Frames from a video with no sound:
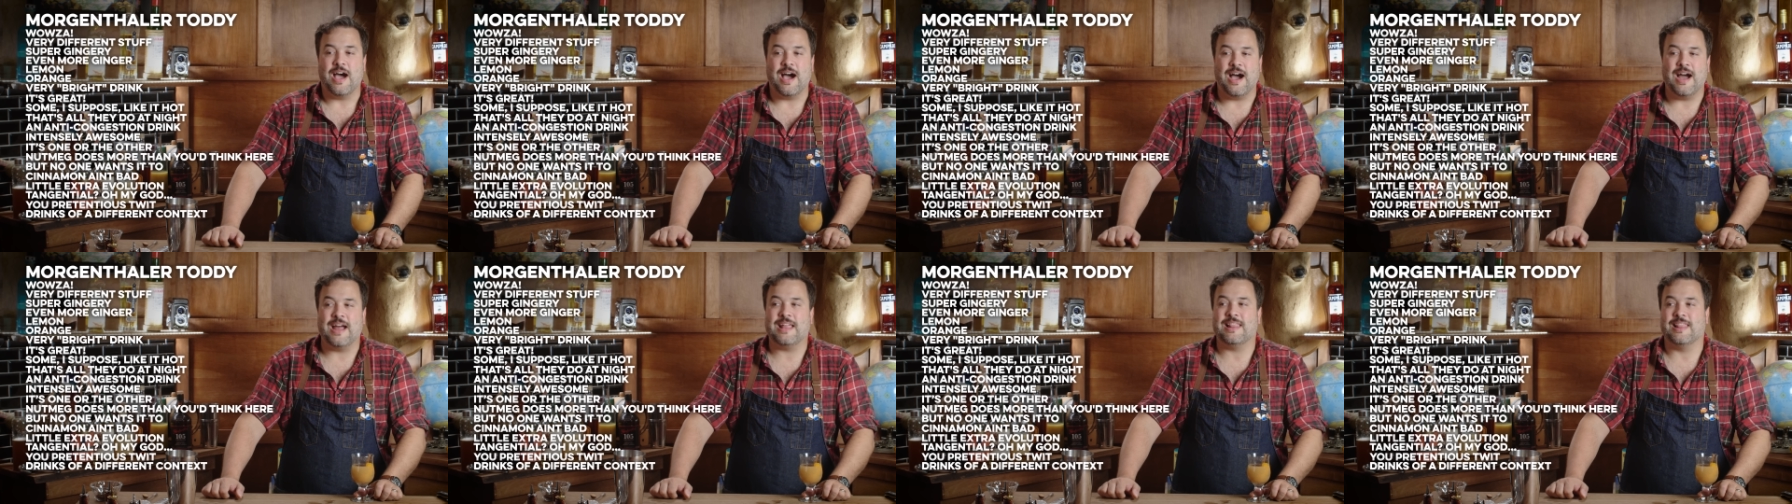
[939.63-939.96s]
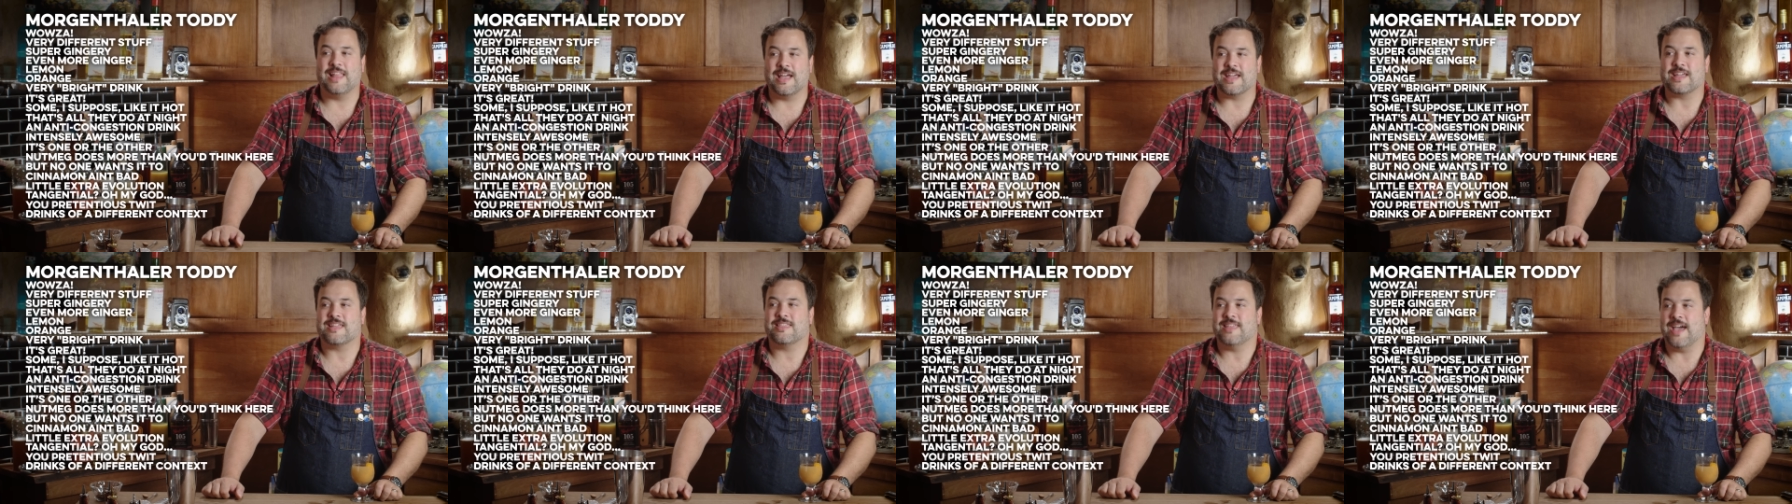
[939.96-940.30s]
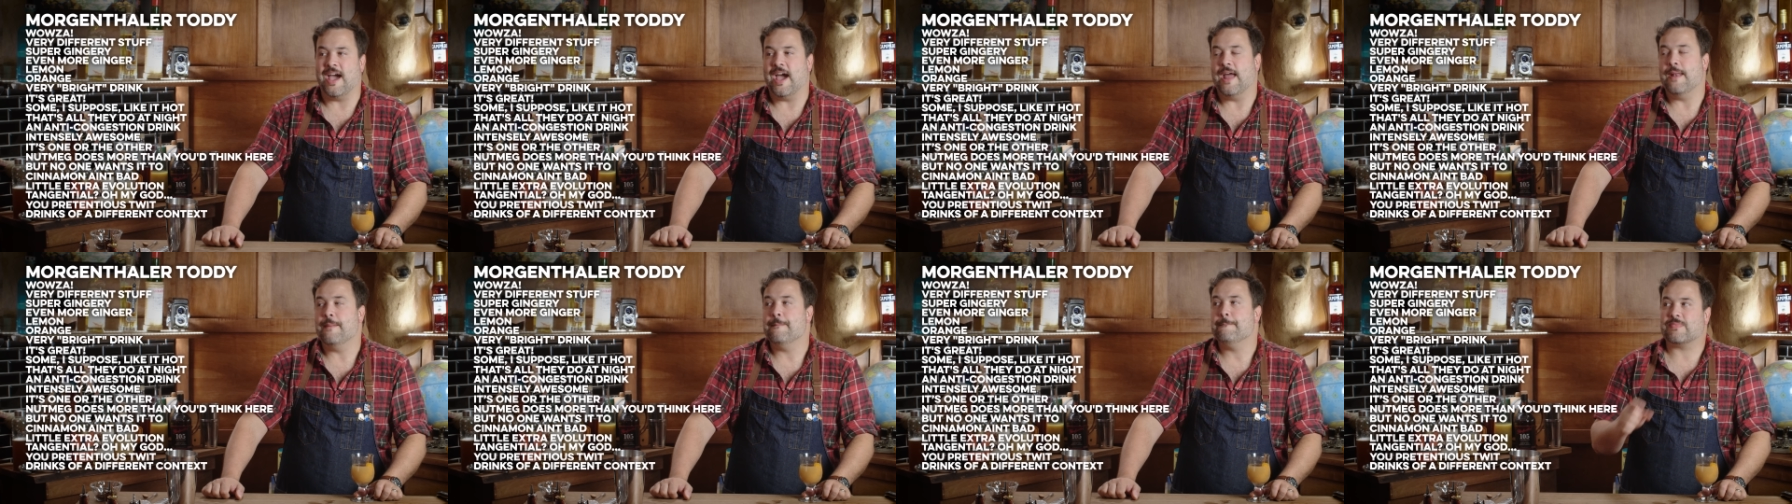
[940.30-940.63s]
I like
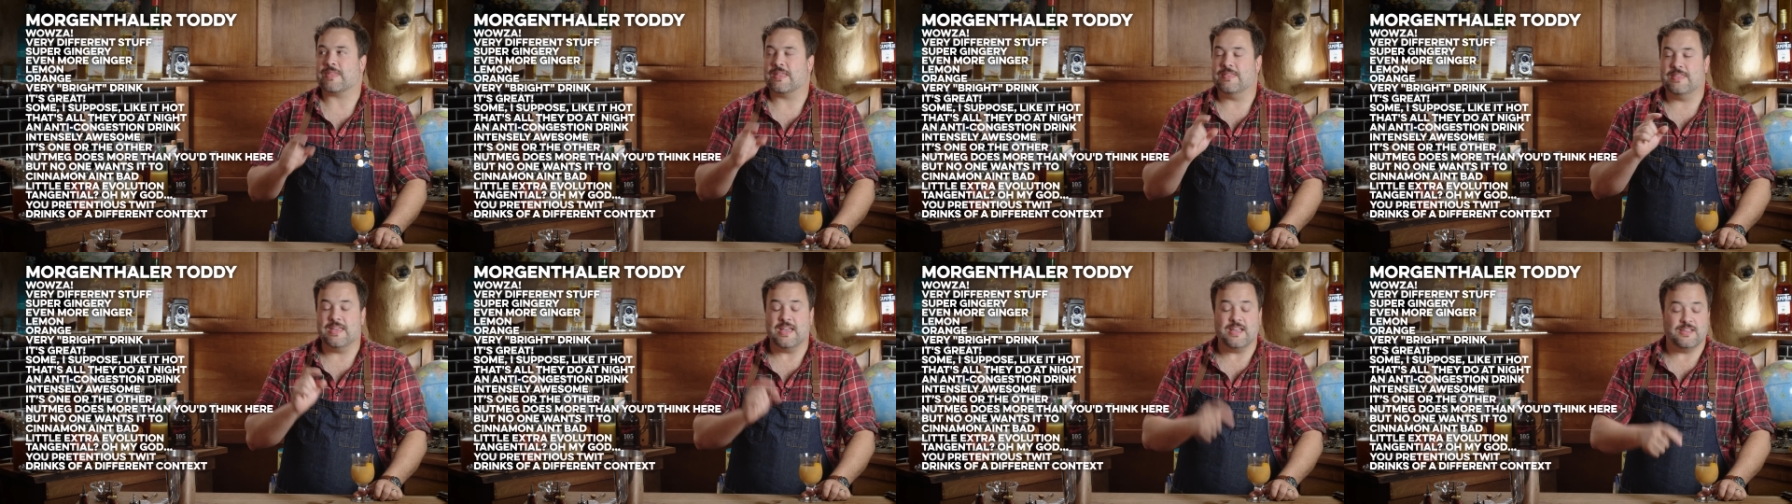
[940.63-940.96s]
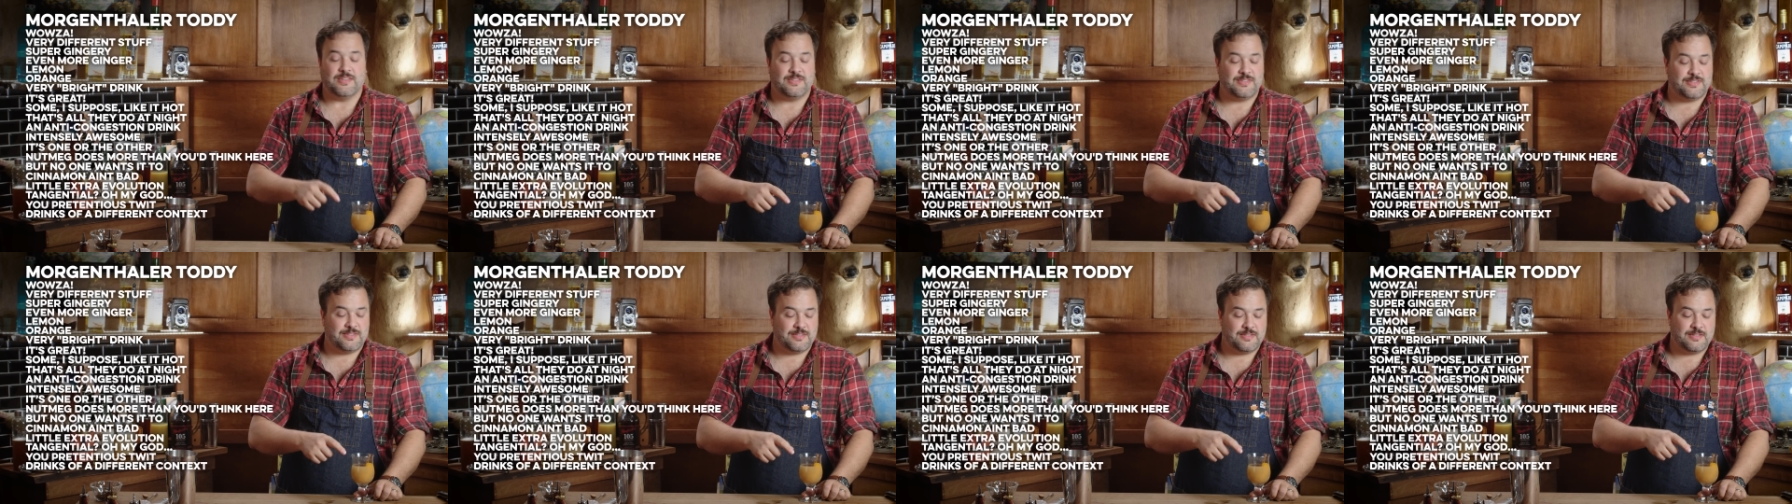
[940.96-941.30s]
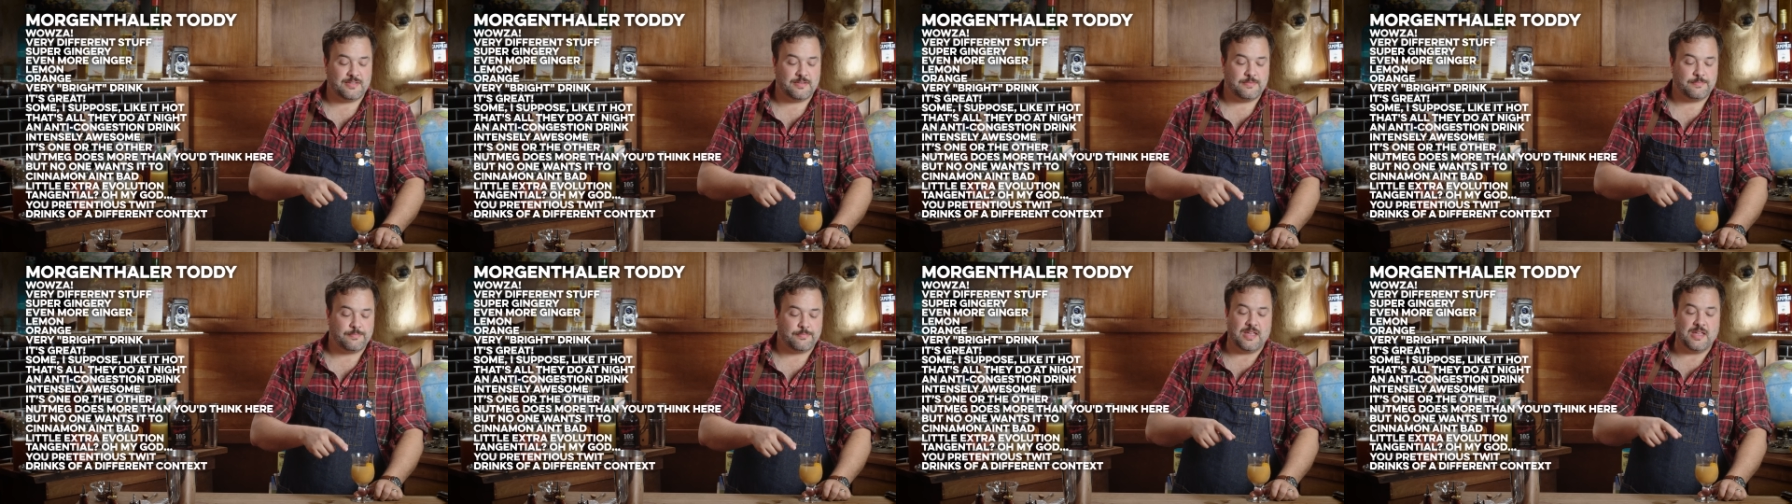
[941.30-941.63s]
that. This